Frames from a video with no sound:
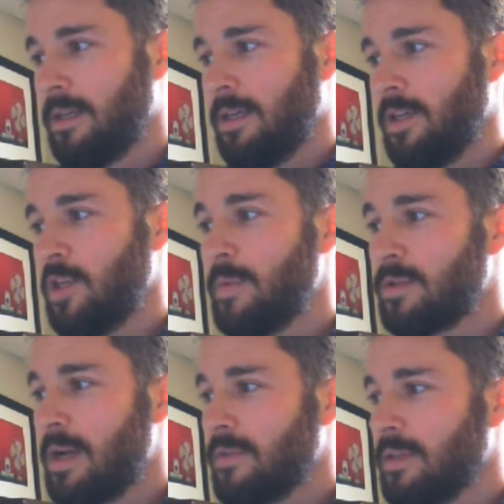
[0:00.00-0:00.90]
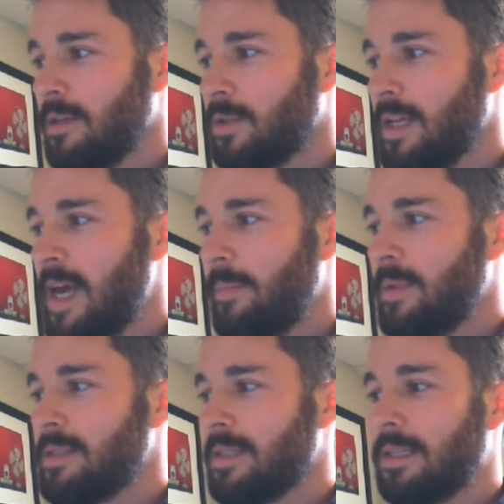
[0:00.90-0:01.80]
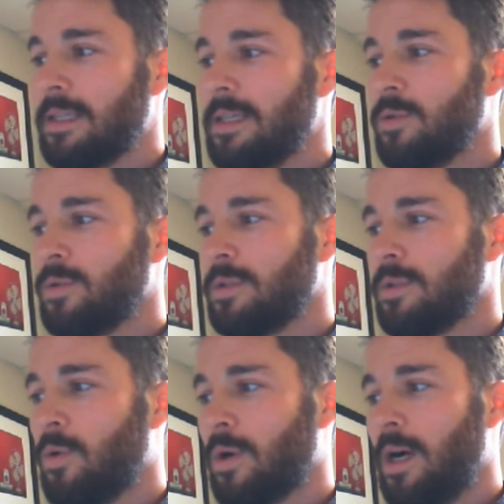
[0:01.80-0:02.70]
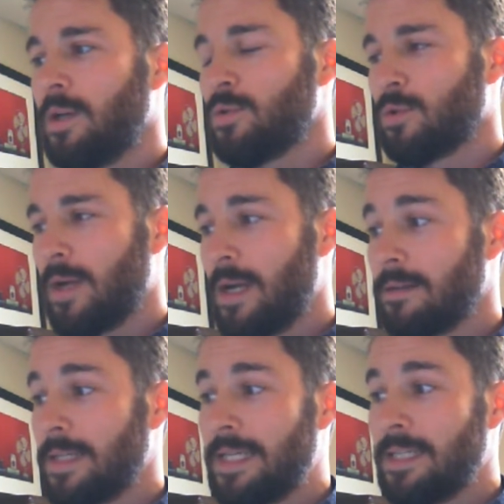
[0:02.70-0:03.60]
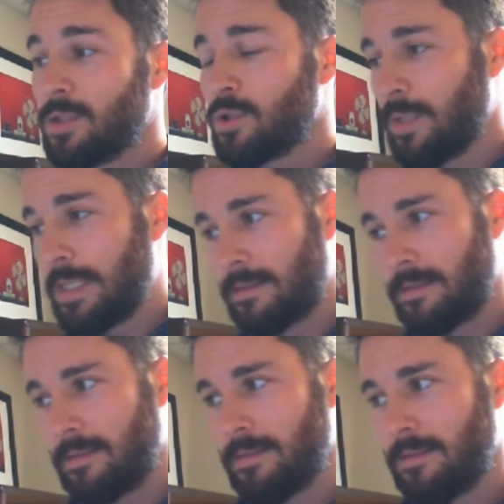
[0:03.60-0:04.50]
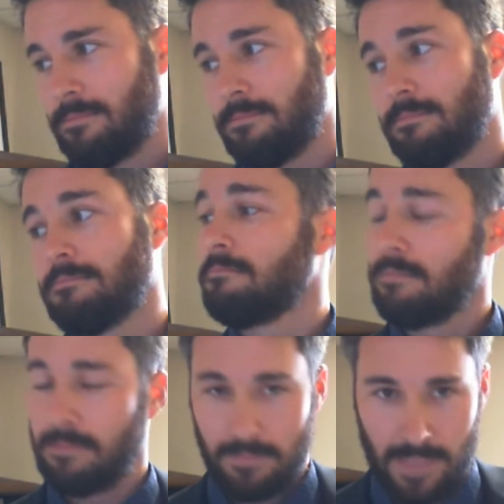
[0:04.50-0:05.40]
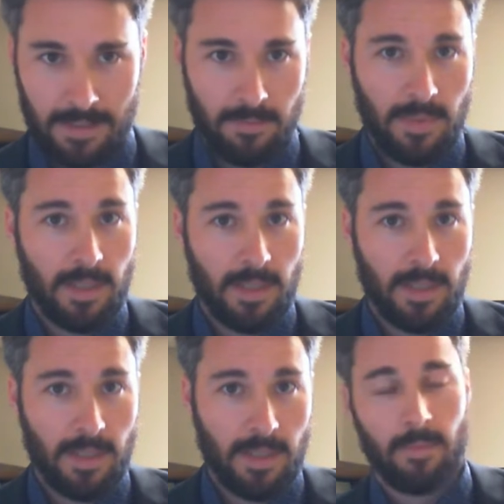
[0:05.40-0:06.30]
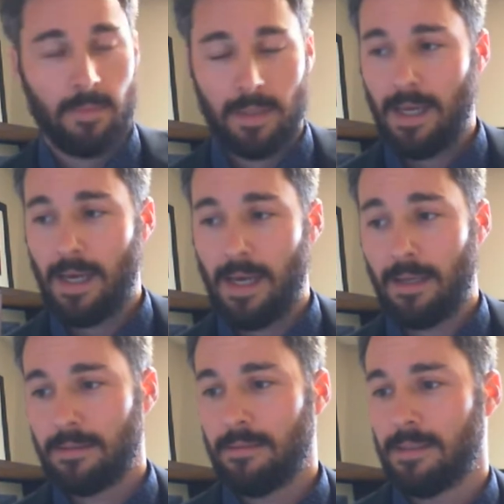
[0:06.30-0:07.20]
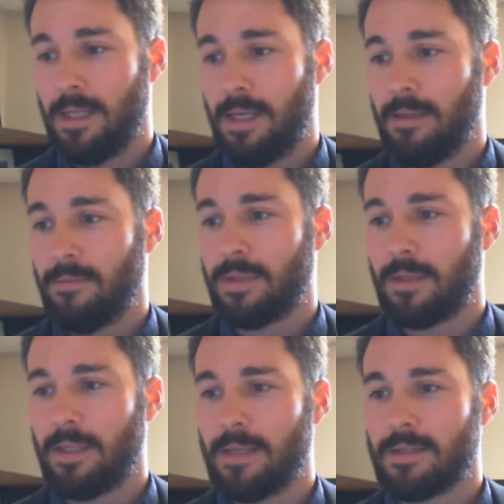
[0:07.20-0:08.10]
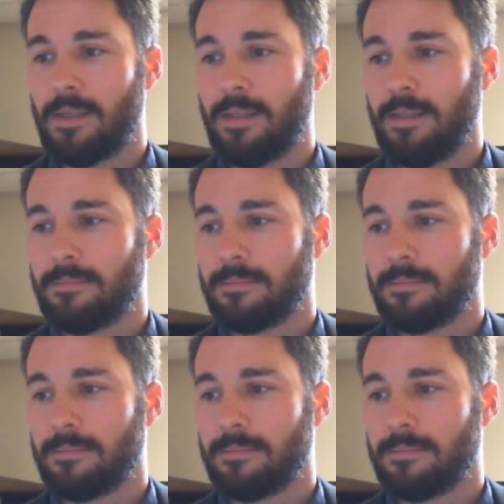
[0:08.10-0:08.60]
Human trafficking only happens in illegal or underground industries. That's a myth, and we're going to talk about that today with our case study.